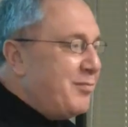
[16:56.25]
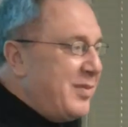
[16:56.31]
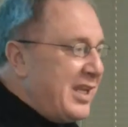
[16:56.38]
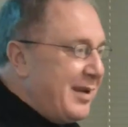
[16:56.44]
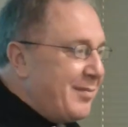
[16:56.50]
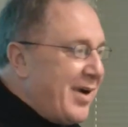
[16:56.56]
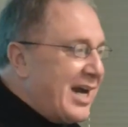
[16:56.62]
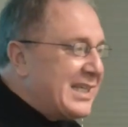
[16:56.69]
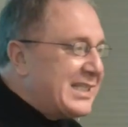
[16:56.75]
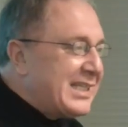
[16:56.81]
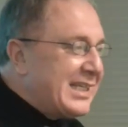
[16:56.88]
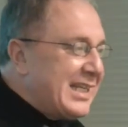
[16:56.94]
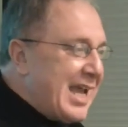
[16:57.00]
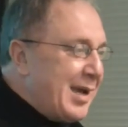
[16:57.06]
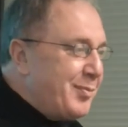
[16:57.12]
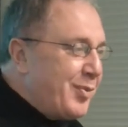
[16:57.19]

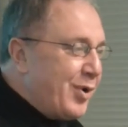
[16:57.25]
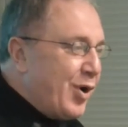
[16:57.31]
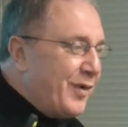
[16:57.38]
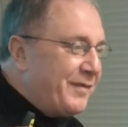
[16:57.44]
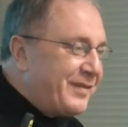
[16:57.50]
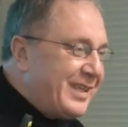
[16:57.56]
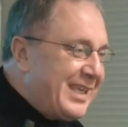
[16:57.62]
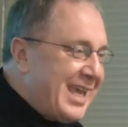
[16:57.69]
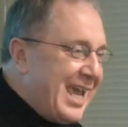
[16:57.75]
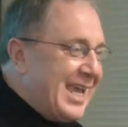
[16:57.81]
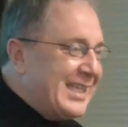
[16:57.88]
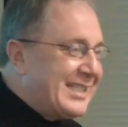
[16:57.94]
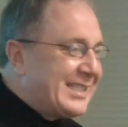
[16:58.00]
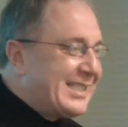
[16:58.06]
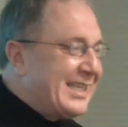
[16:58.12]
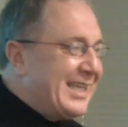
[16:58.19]
minimizing number of
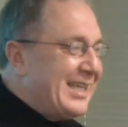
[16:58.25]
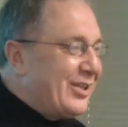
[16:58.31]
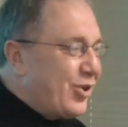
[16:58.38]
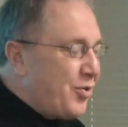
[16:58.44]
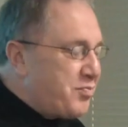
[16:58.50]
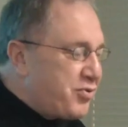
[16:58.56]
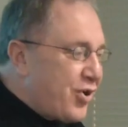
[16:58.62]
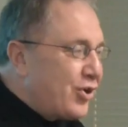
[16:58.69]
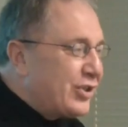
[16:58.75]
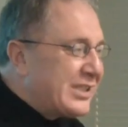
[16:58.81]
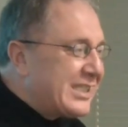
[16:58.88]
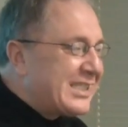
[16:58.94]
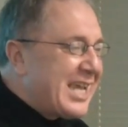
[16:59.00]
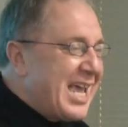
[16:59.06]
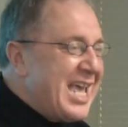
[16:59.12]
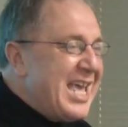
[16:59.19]
gates in your
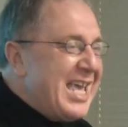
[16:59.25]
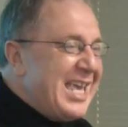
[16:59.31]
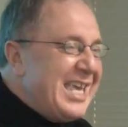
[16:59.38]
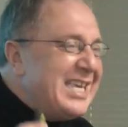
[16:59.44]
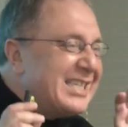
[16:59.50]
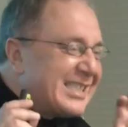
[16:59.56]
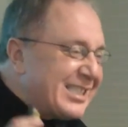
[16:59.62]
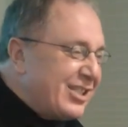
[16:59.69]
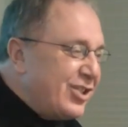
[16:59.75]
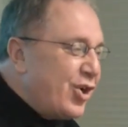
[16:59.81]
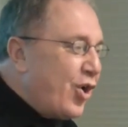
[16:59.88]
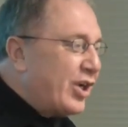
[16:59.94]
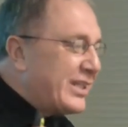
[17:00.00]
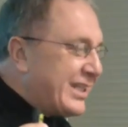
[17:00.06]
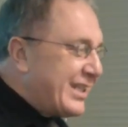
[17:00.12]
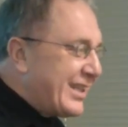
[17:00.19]
processor is
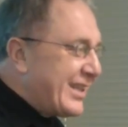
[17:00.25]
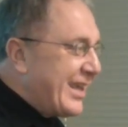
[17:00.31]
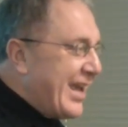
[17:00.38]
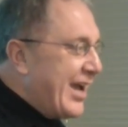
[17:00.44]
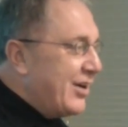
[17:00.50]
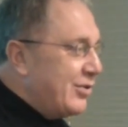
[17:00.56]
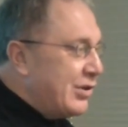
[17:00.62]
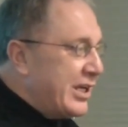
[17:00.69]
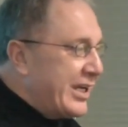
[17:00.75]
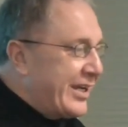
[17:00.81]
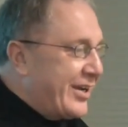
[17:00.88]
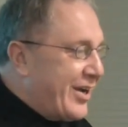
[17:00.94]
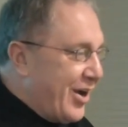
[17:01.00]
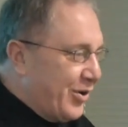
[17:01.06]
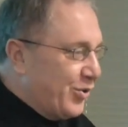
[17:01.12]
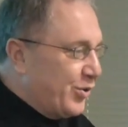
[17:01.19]
not the only
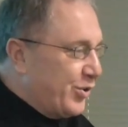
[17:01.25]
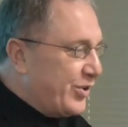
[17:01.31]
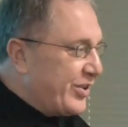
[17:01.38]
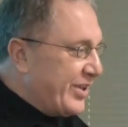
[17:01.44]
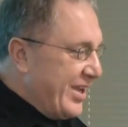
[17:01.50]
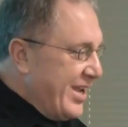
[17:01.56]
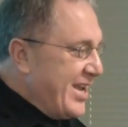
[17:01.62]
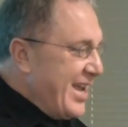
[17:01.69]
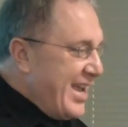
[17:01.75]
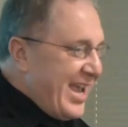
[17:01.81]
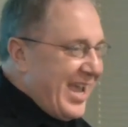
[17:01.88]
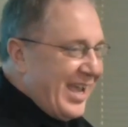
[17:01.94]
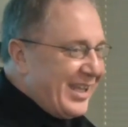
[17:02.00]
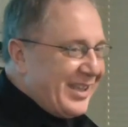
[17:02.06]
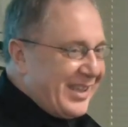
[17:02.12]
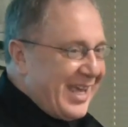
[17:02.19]
goal.
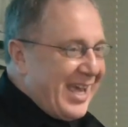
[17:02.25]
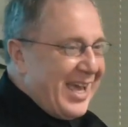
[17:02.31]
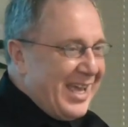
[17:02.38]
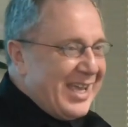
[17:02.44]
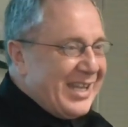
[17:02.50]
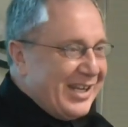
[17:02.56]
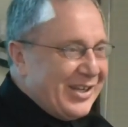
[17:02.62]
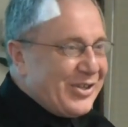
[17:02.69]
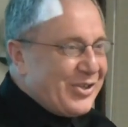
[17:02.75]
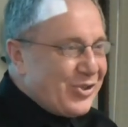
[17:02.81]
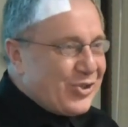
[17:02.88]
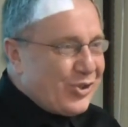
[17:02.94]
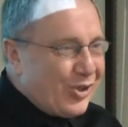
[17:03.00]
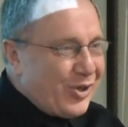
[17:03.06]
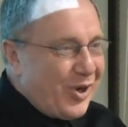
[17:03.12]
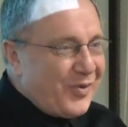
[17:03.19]
And the sort